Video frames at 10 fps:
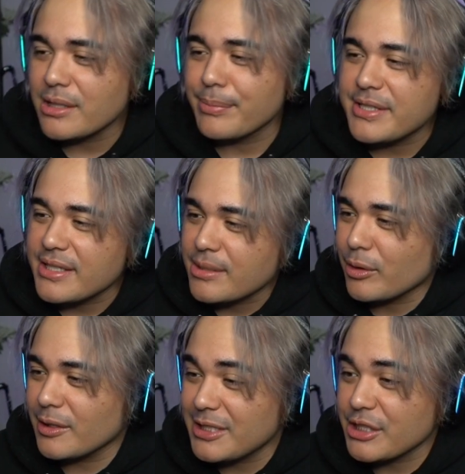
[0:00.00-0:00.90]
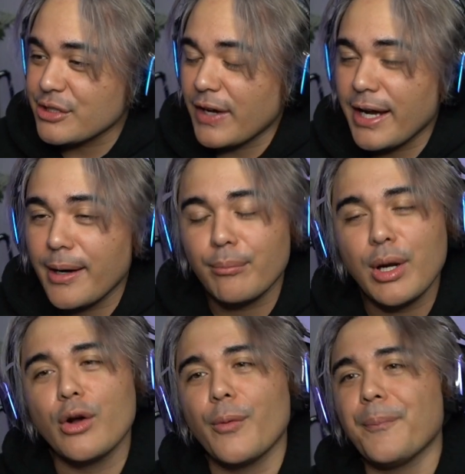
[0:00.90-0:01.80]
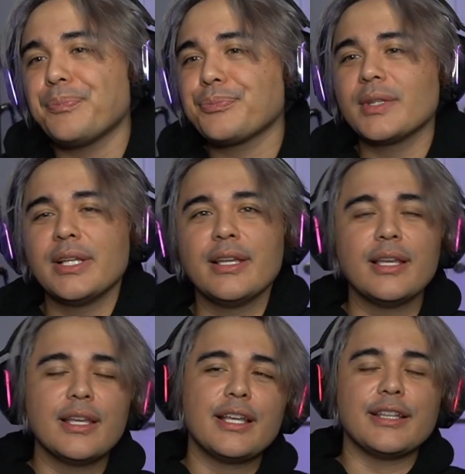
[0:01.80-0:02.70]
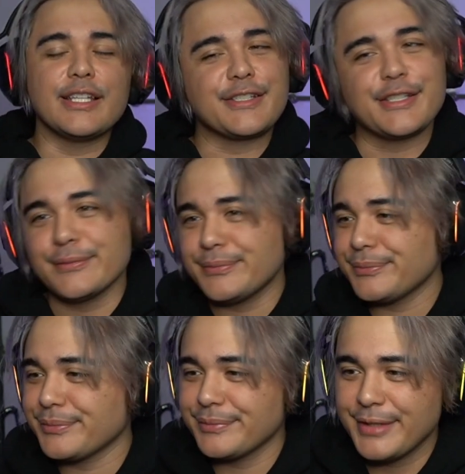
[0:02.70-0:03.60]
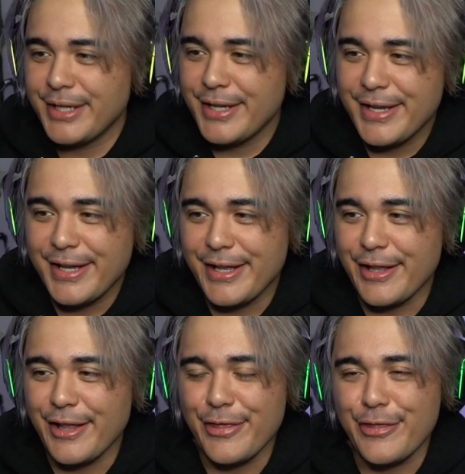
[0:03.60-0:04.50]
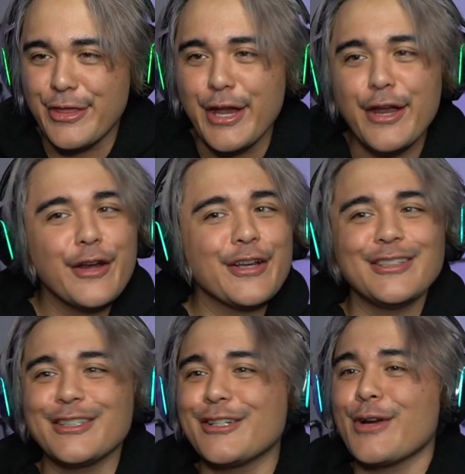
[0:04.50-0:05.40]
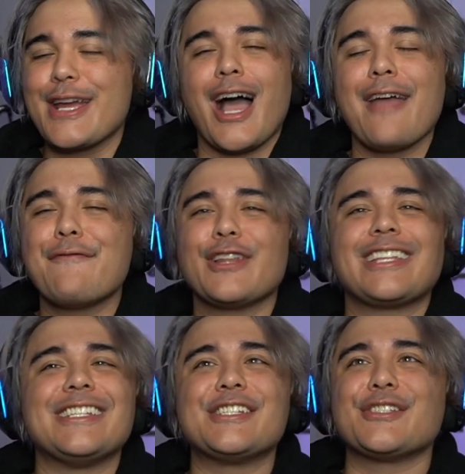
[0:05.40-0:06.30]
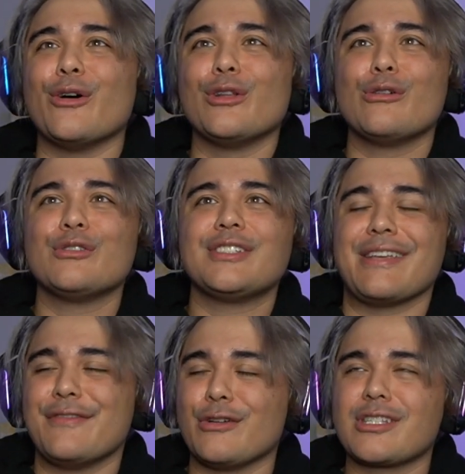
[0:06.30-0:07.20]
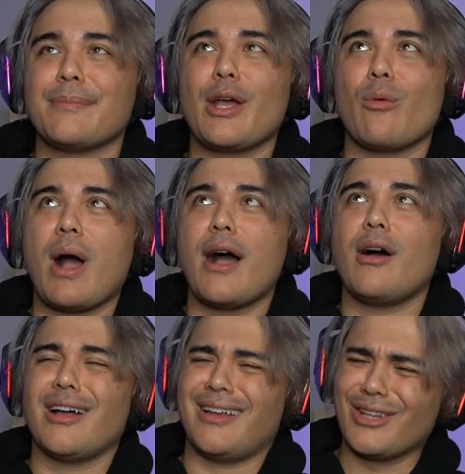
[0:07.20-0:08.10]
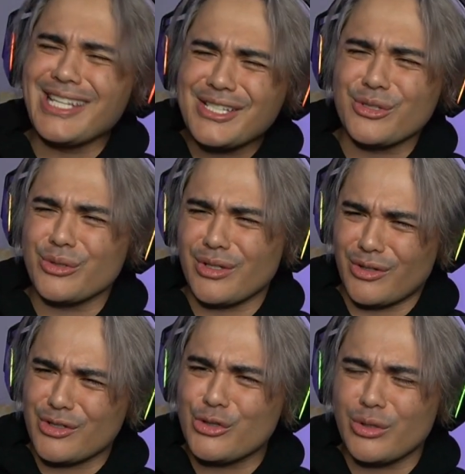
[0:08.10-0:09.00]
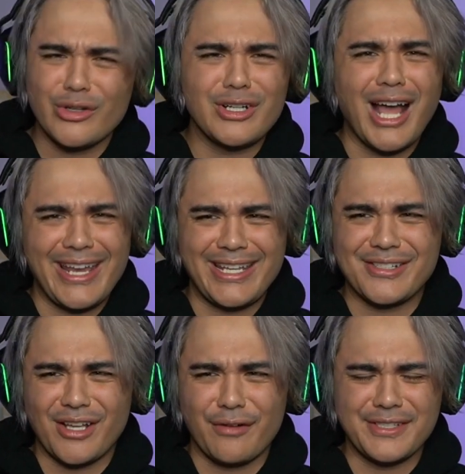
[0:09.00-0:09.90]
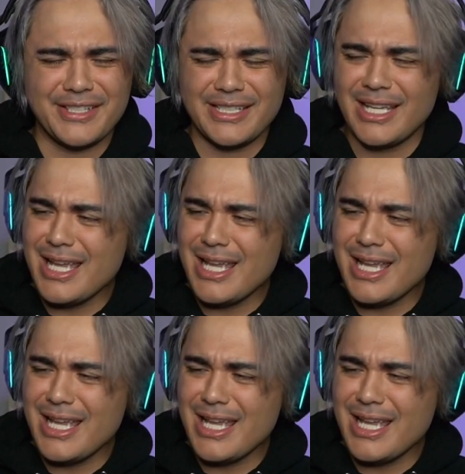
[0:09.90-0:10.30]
to BTS mode, this shit's fire. Bro, listen. They're gonna create, I feel like these solos, even though it's gonna be a while, or at least they're in hiatus obviously,